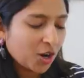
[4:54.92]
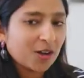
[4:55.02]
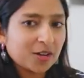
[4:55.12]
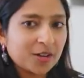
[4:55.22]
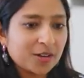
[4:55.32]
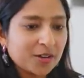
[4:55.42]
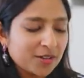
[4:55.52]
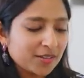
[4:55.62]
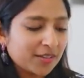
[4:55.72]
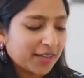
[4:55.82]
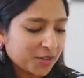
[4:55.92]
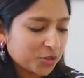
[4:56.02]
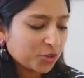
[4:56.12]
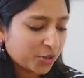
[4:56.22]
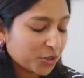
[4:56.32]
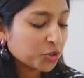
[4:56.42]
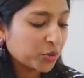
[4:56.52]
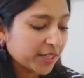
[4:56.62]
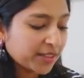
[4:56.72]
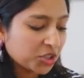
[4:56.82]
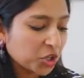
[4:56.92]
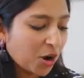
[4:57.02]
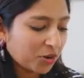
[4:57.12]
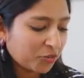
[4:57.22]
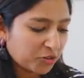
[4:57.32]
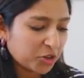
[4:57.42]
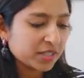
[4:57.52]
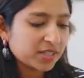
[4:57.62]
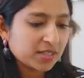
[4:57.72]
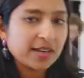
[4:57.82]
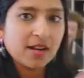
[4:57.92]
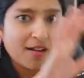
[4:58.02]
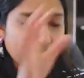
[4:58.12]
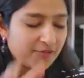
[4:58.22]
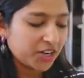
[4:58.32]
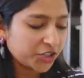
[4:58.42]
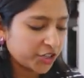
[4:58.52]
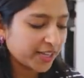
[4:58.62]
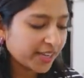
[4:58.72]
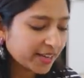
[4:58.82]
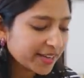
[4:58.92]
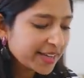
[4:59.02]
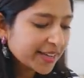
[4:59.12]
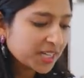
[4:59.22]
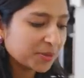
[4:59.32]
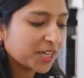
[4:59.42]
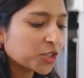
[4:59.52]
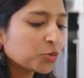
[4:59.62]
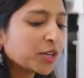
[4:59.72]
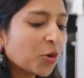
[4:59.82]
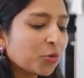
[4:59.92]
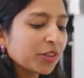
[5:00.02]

the chonk, like, or doing this chonk first and not finishing it, is because we